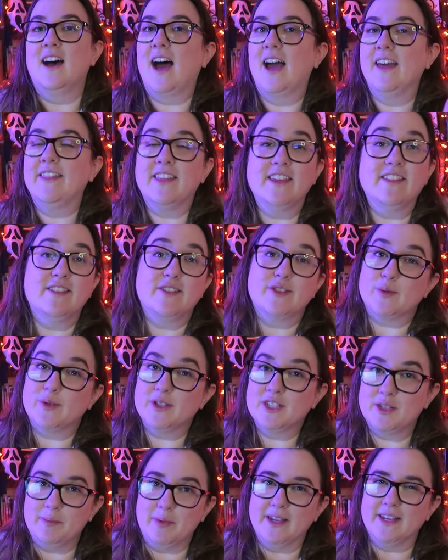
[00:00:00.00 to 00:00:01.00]
I think this
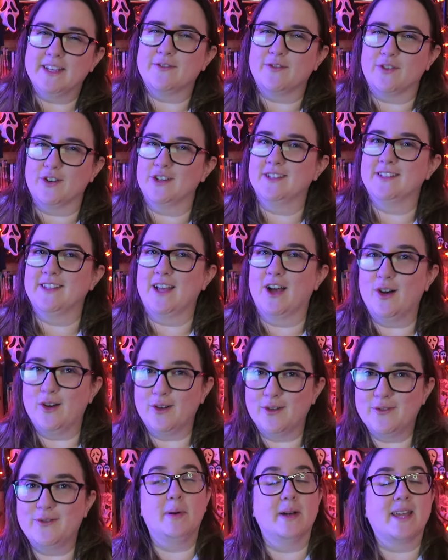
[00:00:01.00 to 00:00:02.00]
one speaks for
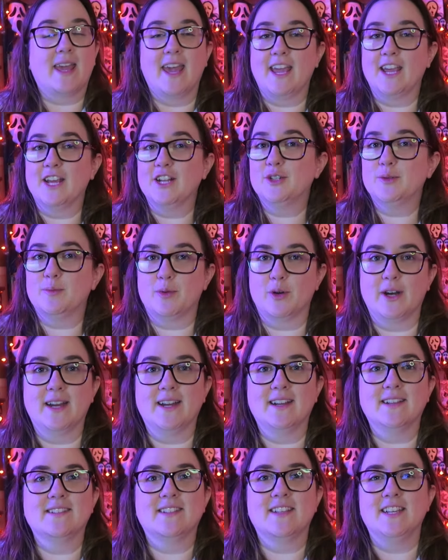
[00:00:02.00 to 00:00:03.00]
itself, but Cage
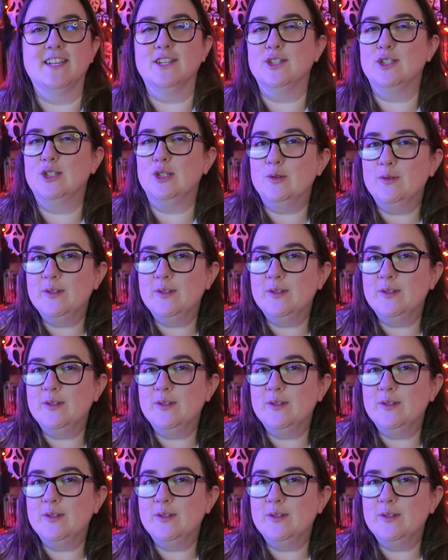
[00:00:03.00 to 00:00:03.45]
brings his